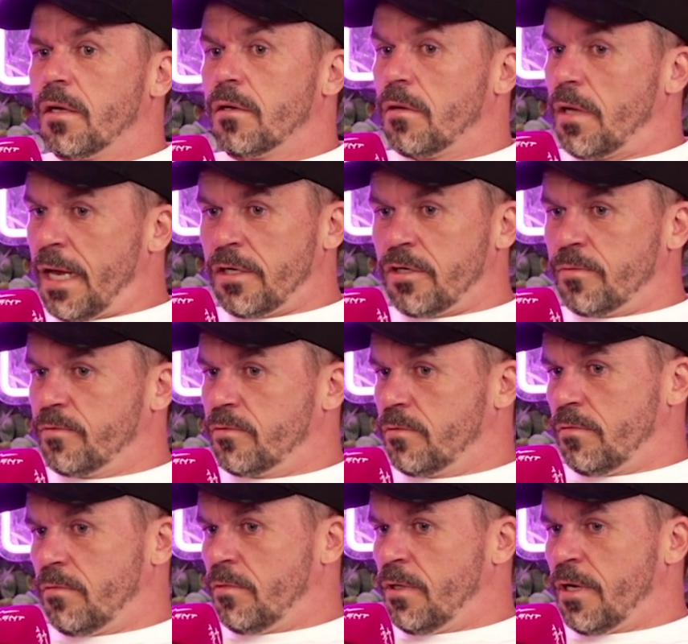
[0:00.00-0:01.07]
Ended up,
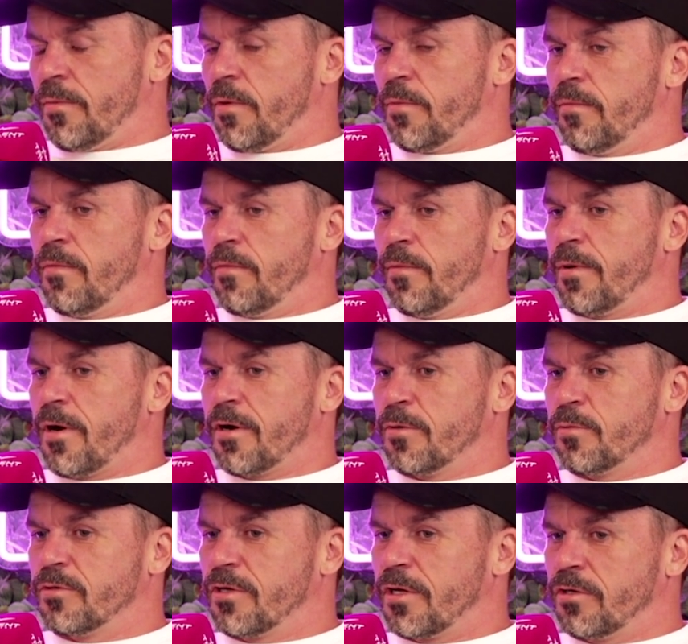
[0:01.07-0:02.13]
you know, my partner
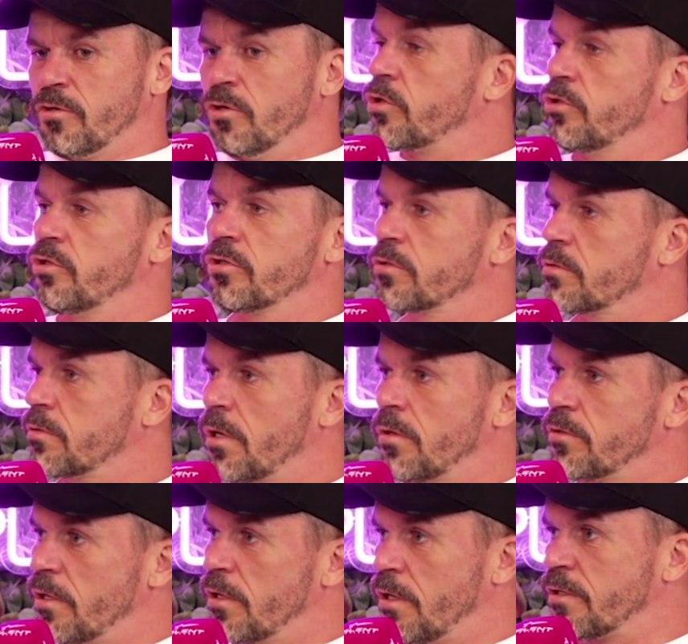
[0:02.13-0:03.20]
was like, look, just go
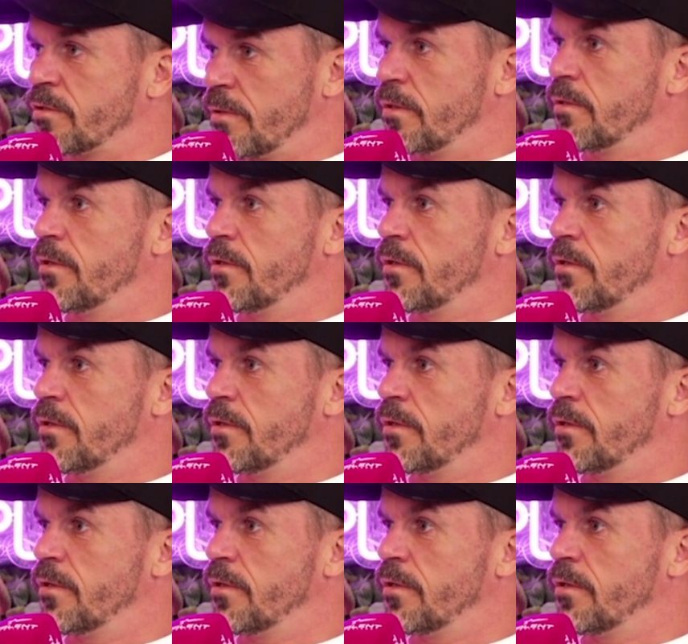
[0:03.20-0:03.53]
to the hospital,